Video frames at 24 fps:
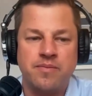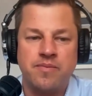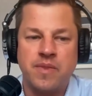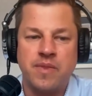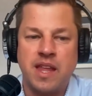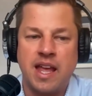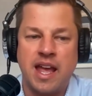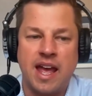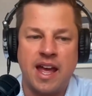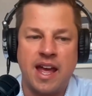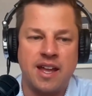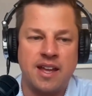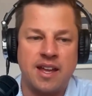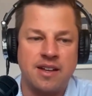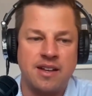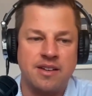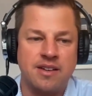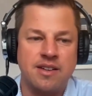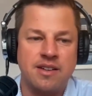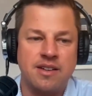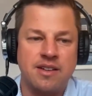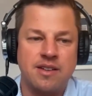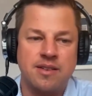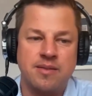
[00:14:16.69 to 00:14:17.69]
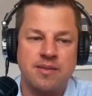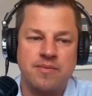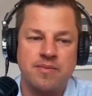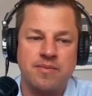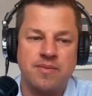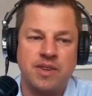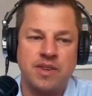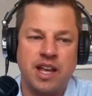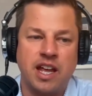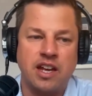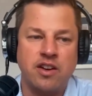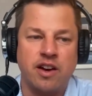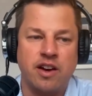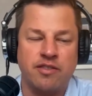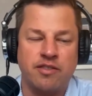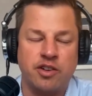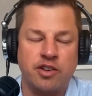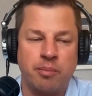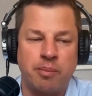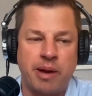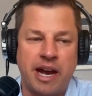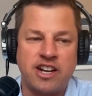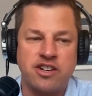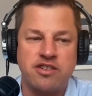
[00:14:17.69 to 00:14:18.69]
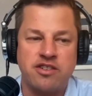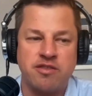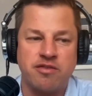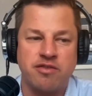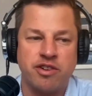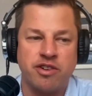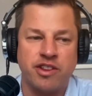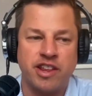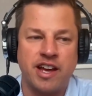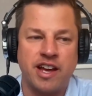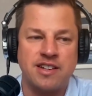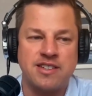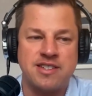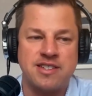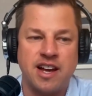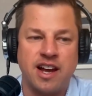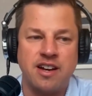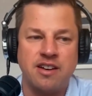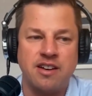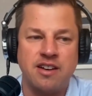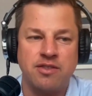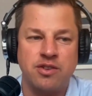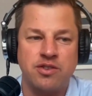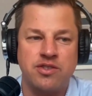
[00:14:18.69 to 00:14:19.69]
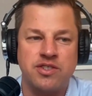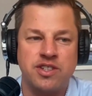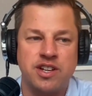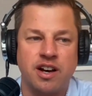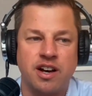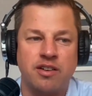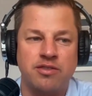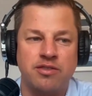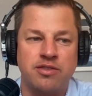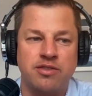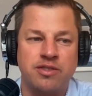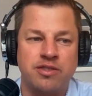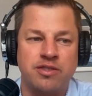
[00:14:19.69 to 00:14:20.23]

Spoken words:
And can you have compassion for that side of yourself?